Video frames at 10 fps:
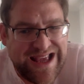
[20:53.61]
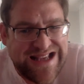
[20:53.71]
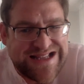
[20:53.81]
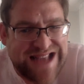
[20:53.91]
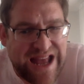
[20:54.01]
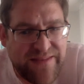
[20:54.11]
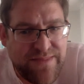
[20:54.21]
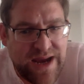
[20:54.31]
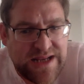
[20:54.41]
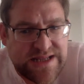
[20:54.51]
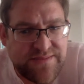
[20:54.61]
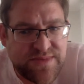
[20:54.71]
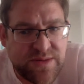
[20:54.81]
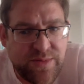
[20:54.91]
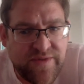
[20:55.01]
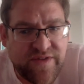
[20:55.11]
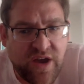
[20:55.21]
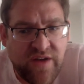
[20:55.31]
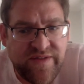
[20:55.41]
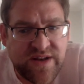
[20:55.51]
is that a main symptom of
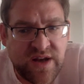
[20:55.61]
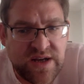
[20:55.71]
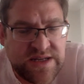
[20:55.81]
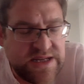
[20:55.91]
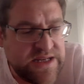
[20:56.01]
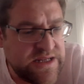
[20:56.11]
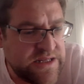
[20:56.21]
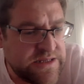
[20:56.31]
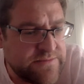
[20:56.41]
COVID-19?